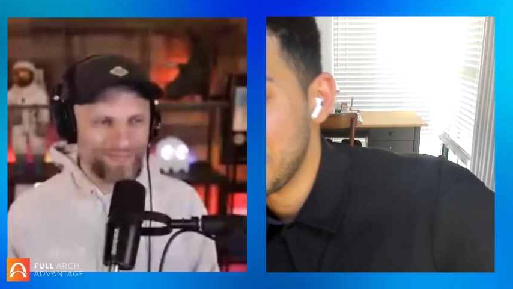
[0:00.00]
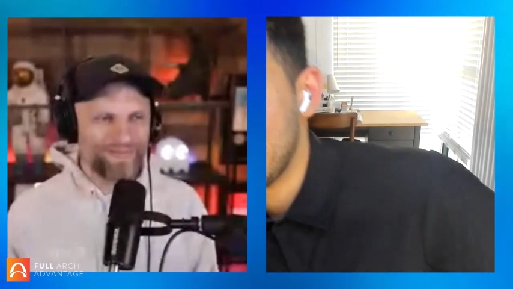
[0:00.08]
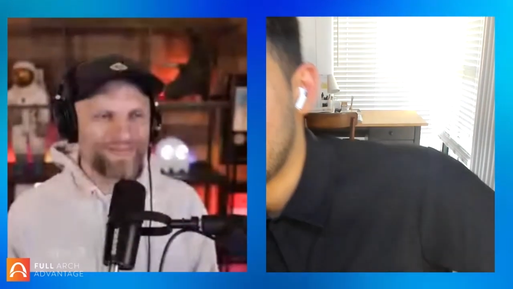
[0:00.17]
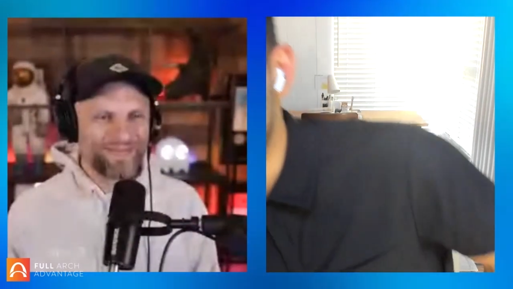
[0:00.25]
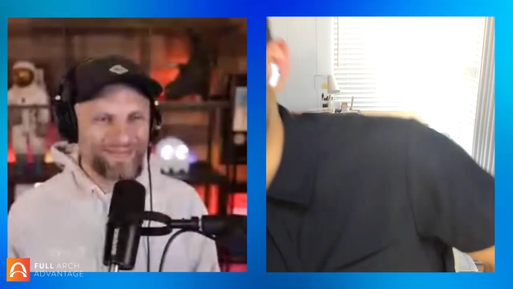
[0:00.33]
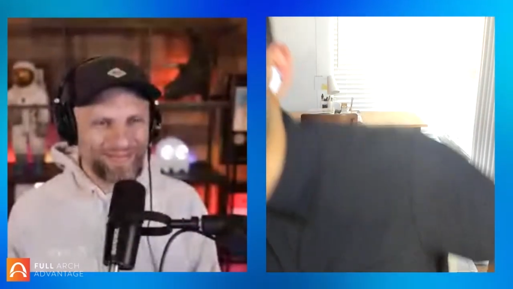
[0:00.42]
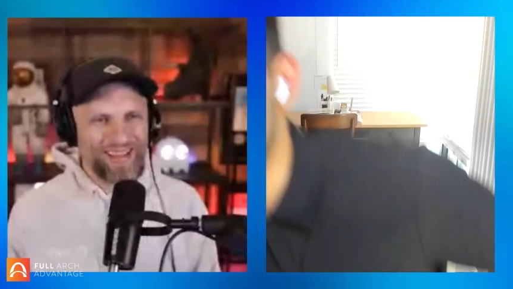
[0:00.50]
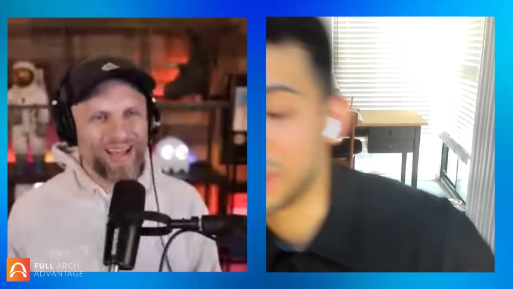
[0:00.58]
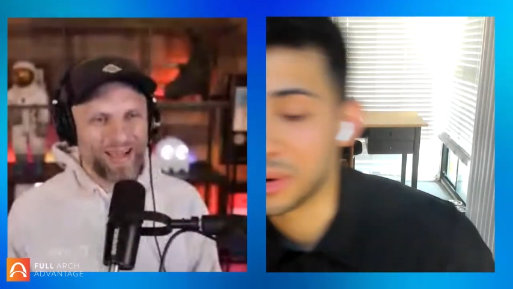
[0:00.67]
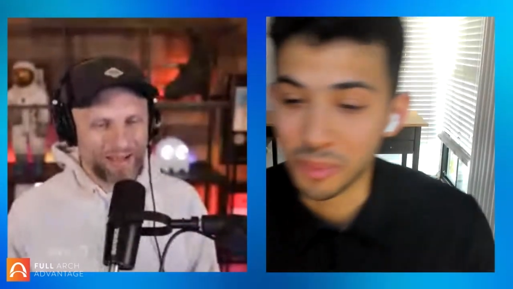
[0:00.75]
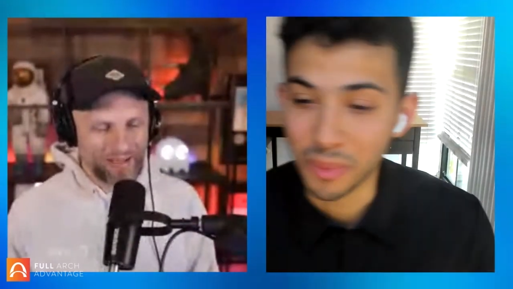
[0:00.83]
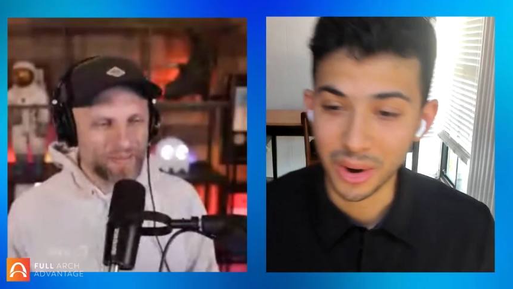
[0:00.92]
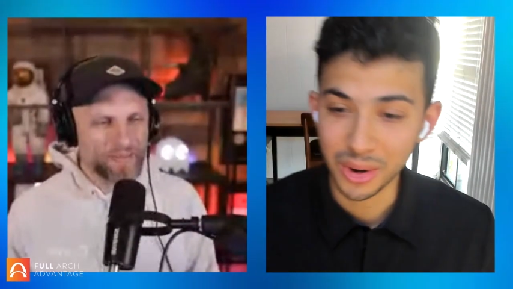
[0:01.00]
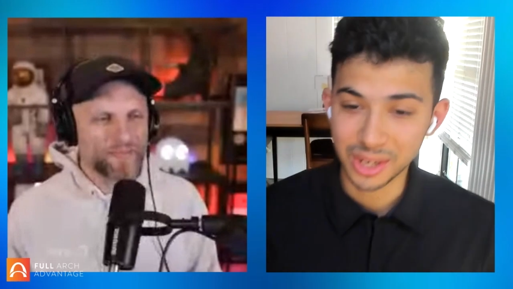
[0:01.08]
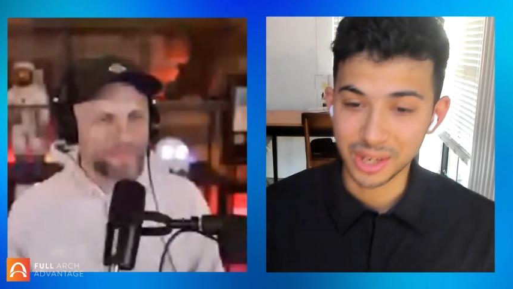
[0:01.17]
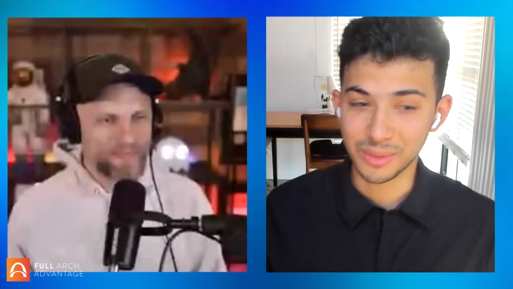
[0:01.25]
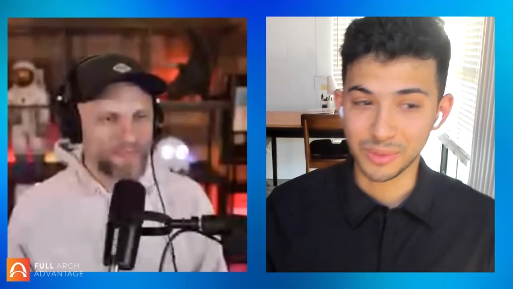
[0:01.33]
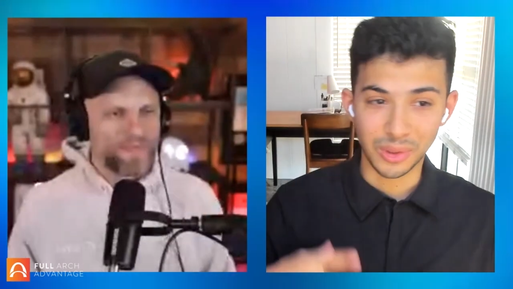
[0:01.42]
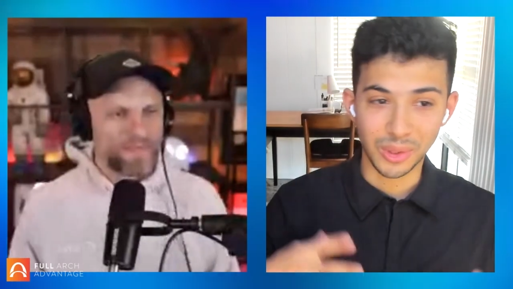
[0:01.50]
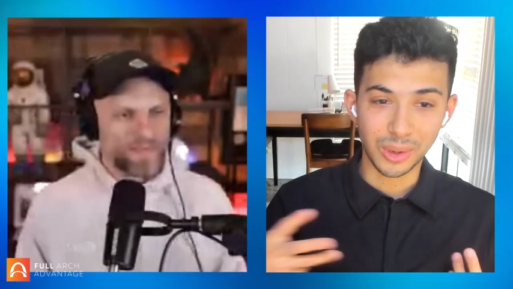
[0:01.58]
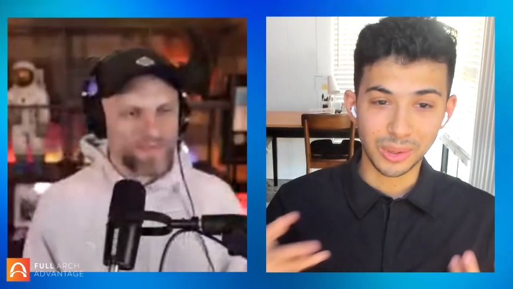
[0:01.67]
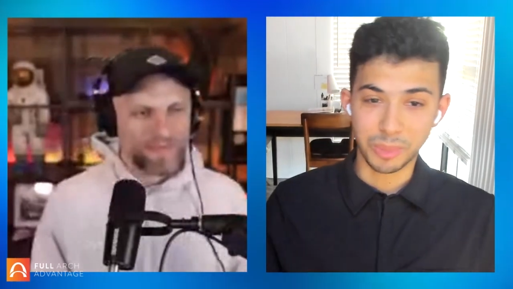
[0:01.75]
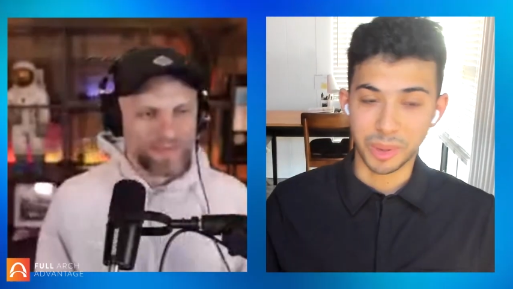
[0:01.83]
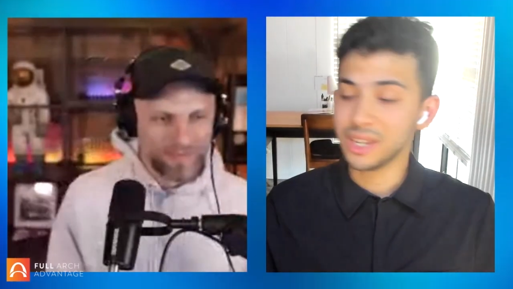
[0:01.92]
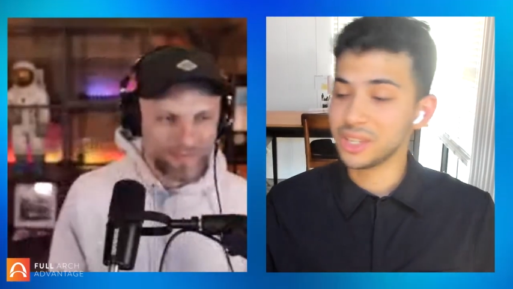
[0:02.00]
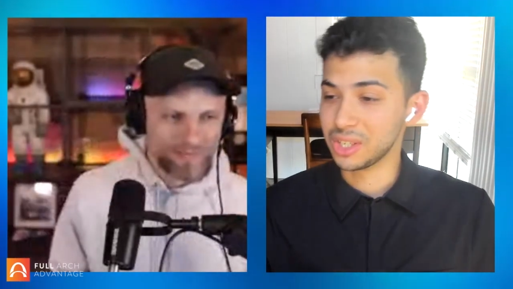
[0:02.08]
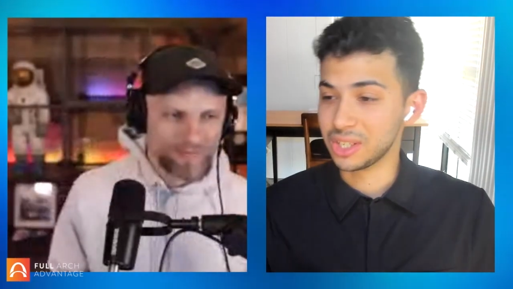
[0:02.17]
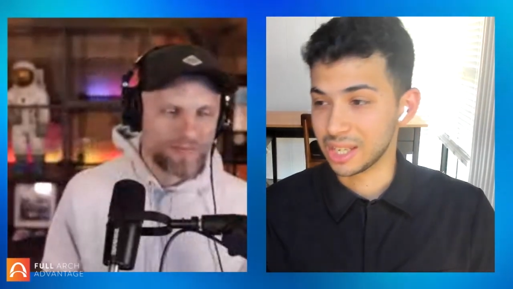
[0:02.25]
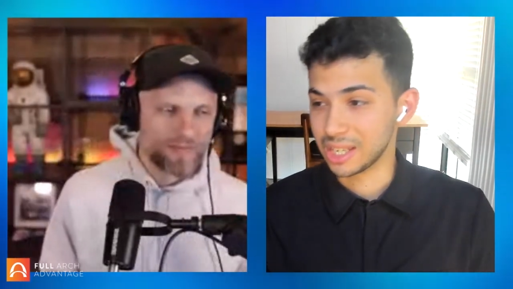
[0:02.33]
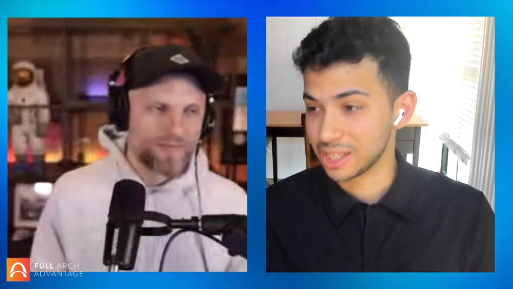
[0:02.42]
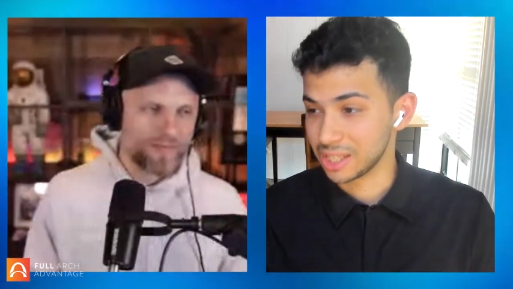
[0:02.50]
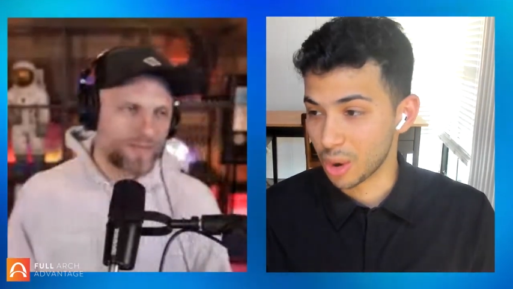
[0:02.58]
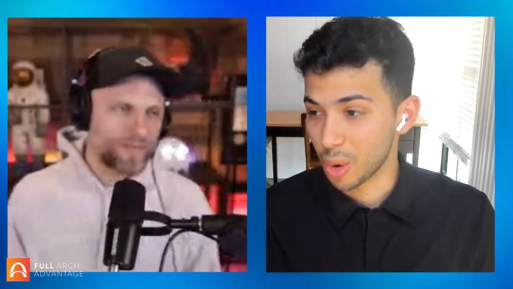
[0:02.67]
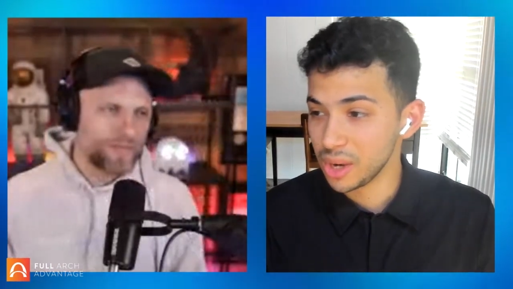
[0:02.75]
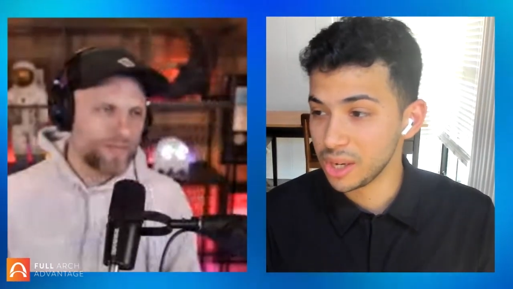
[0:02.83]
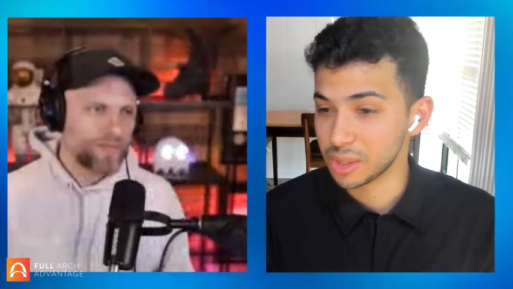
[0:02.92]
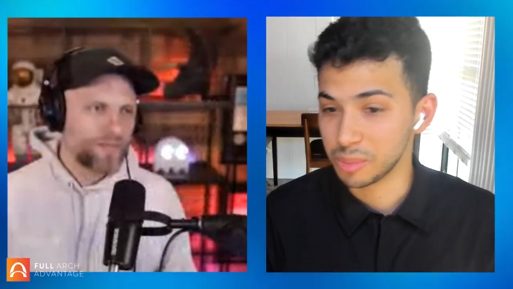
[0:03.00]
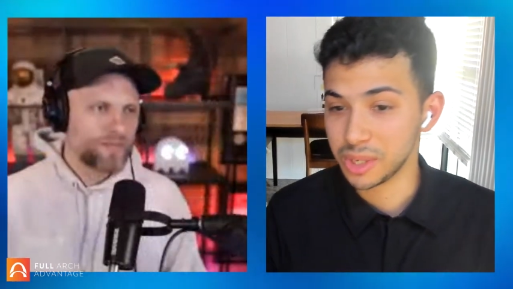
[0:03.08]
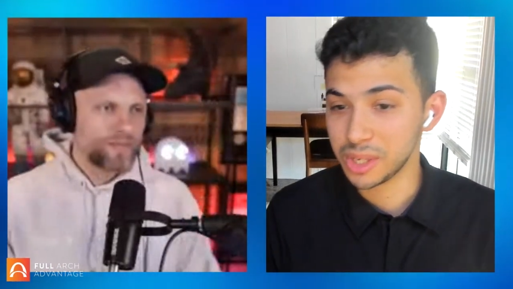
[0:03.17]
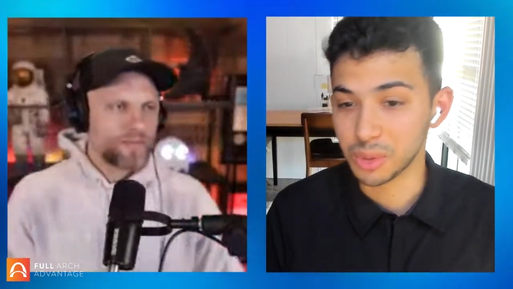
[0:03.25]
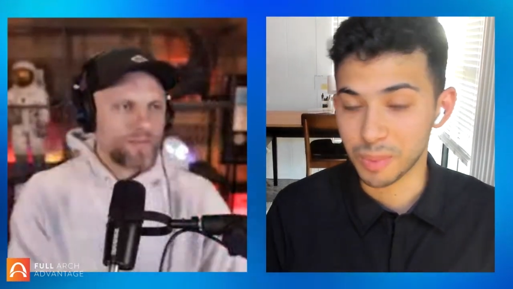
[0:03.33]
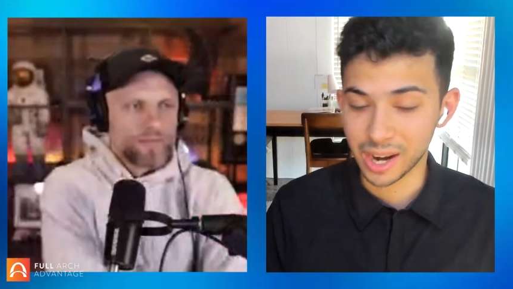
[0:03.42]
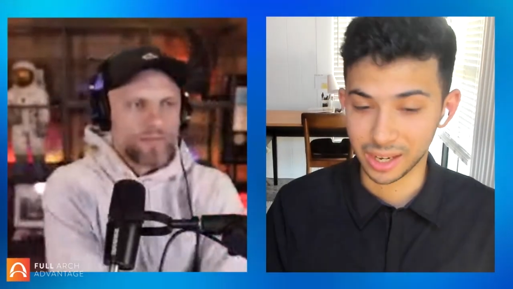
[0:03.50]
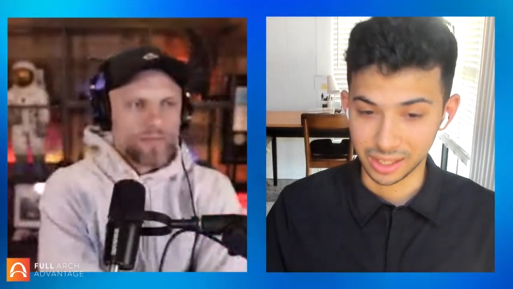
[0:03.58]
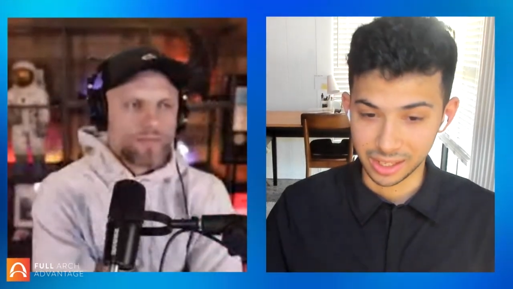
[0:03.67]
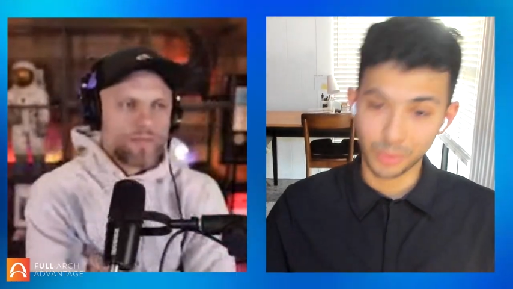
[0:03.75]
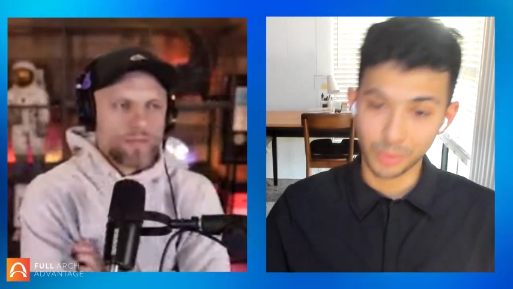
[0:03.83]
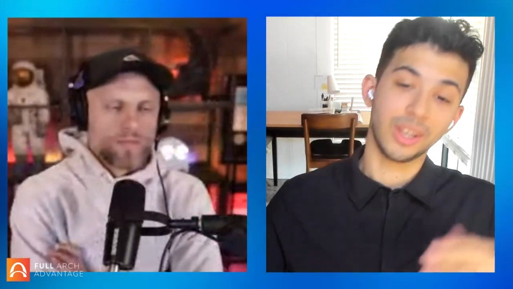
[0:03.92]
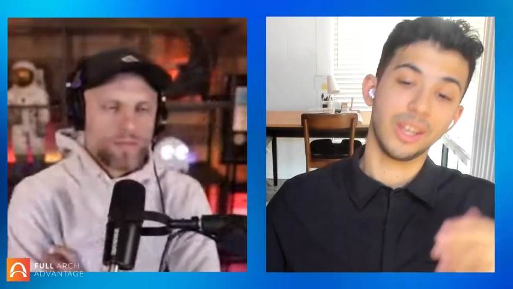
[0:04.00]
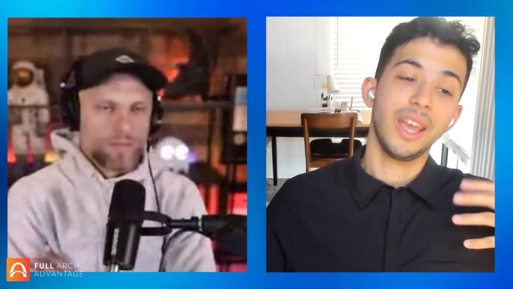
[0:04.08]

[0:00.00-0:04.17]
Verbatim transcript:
Speaker 1: And so yeah. your marketing for those patients is going to be dramatically different.